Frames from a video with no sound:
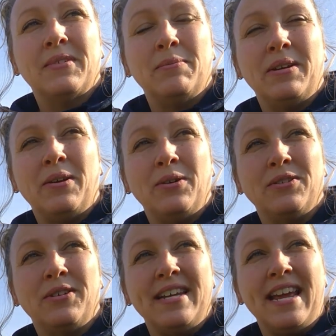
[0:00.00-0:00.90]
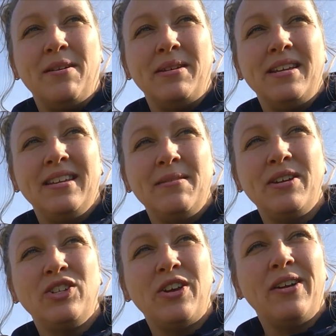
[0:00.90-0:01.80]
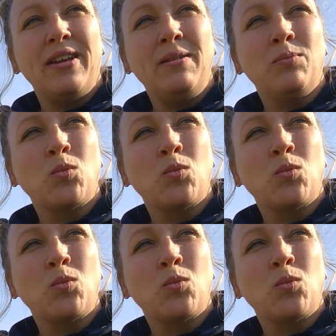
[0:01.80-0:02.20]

my dog's looking at me. Come here, Starla.